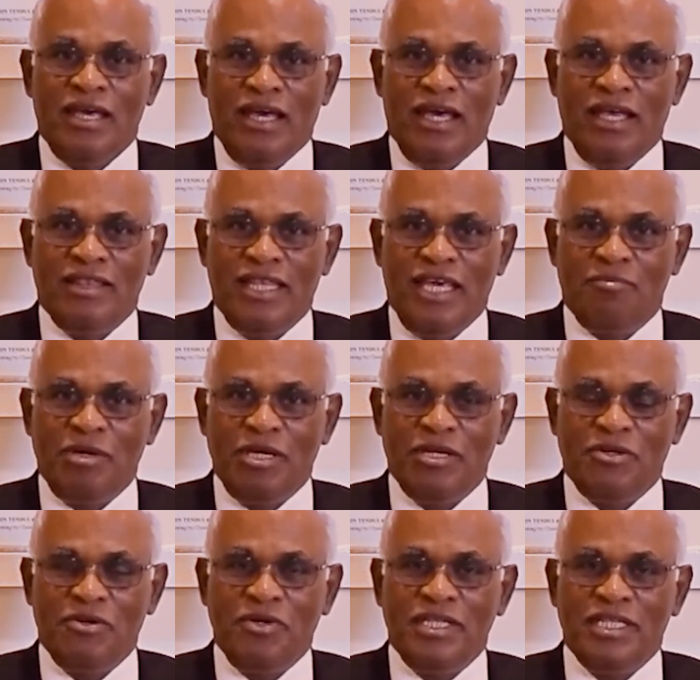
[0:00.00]
and they've
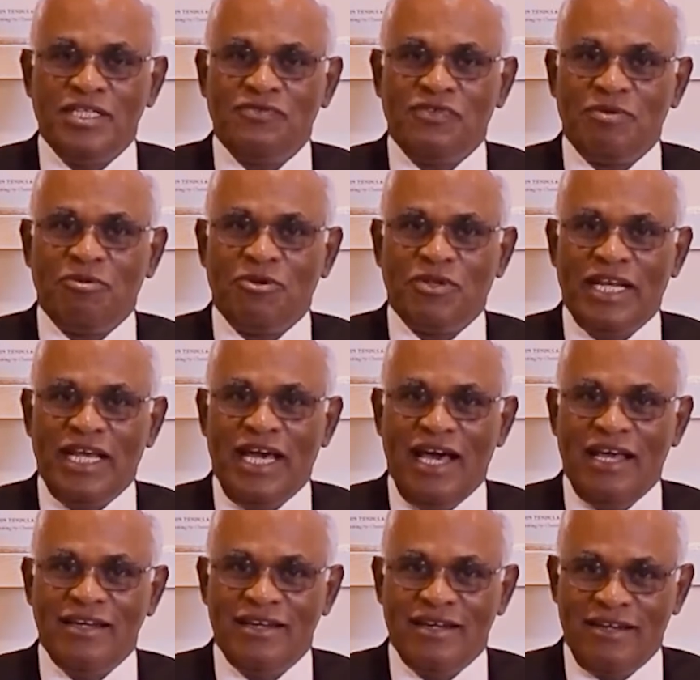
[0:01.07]
been doing this for more than
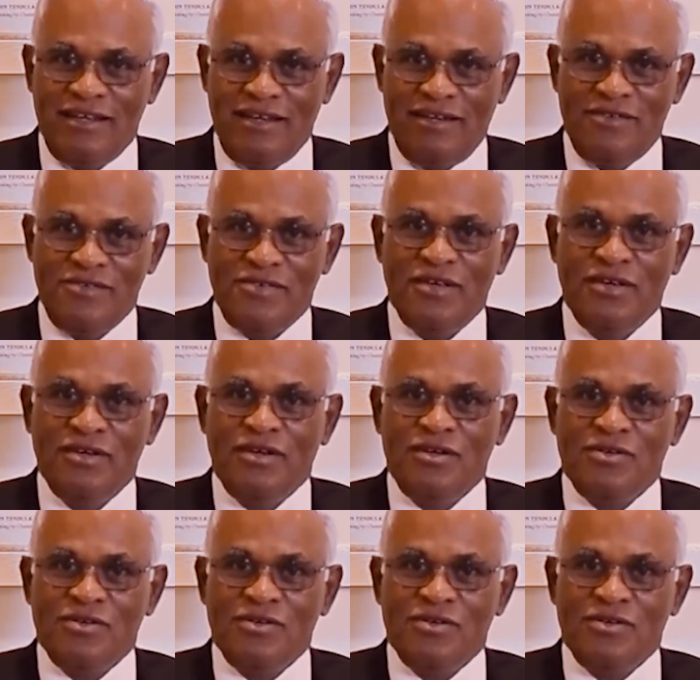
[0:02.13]
100 years.